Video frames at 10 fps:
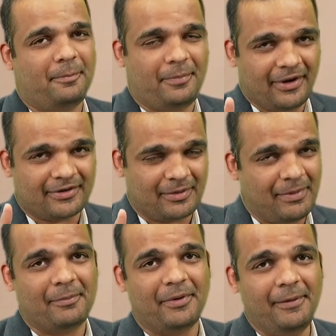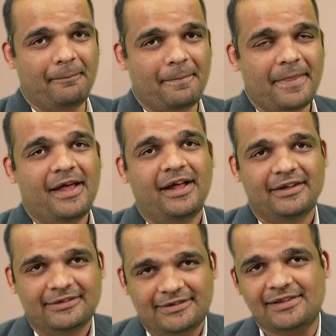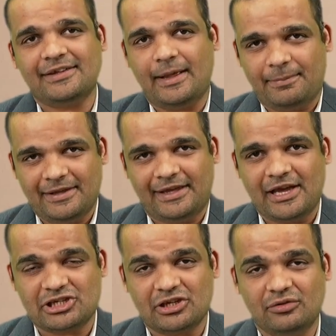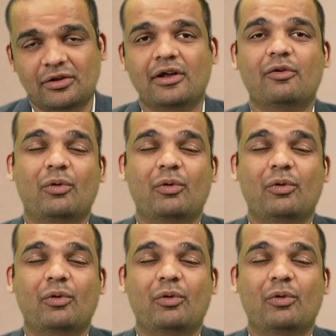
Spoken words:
But remember, this application